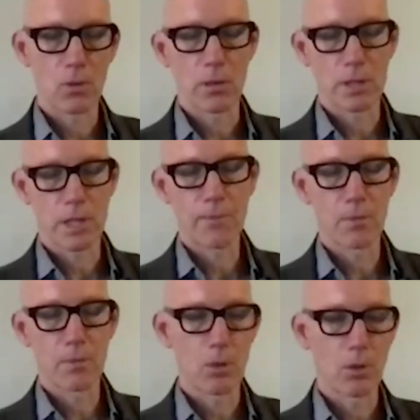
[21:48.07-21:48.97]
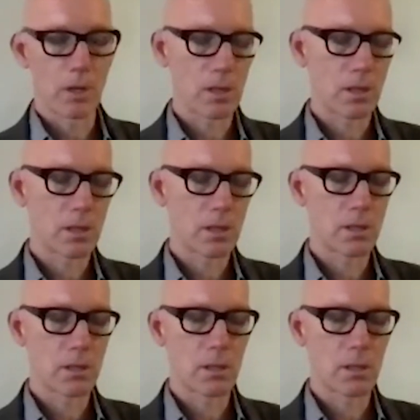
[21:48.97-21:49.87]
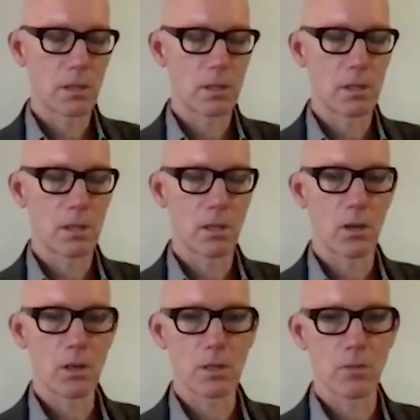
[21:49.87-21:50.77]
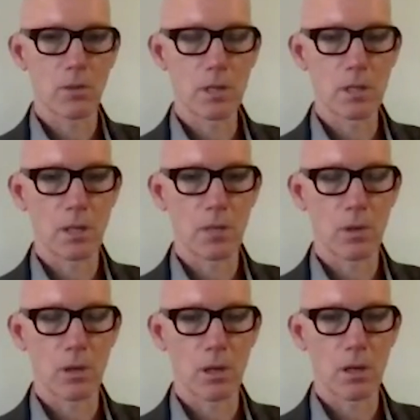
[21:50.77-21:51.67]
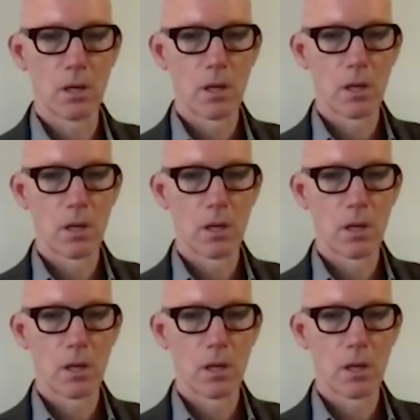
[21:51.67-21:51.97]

or attempted murder in in in Austin recently, where